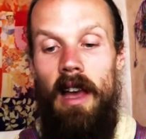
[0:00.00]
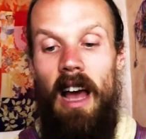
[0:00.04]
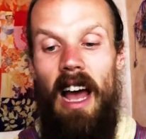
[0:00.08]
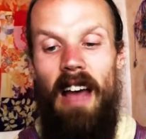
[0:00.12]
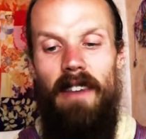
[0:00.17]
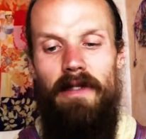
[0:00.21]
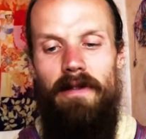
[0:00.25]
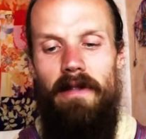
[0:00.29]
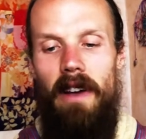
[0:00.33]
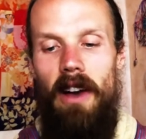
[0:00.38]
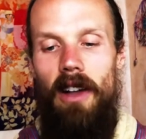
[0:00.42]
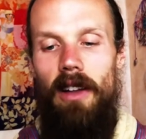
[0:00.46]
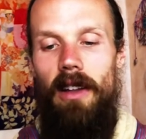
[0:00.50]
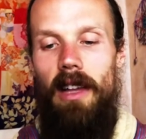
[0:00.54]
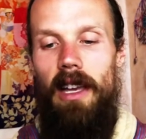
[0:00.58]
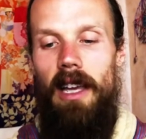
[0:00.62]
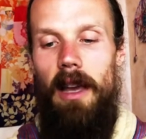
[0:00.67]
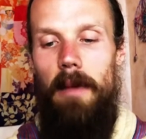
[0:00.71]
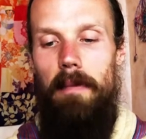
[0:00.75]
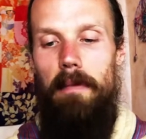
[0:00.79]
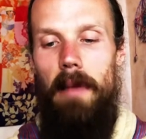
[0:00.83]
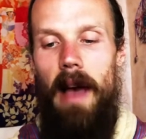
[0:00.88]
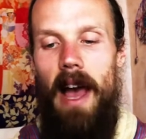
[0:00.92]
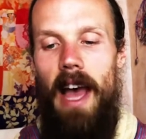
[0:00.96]
I felt like
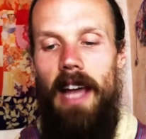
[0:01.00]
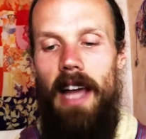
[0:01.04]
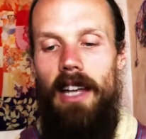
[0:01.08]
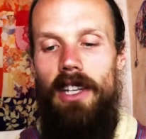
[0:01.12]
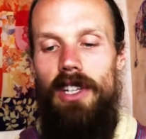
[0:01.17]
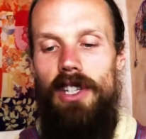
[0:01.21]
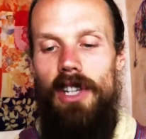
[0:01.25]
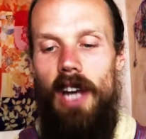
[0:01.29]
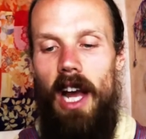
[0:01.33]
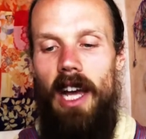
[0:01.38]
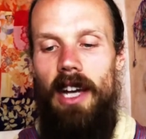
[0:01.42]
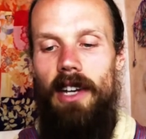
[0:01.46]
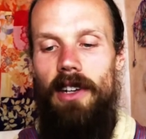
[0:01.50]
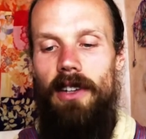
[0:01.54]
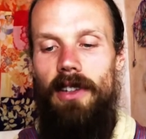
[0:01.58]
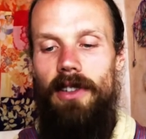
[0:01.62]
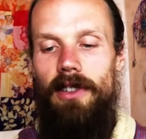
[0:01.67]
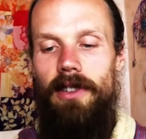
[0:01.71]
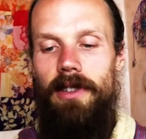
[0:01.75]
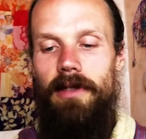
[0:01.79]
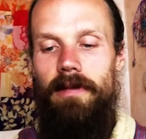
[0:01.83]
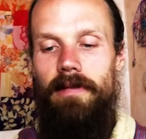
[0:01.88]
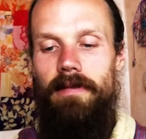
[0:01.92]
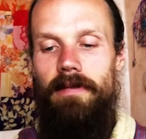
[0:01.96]
a bad child.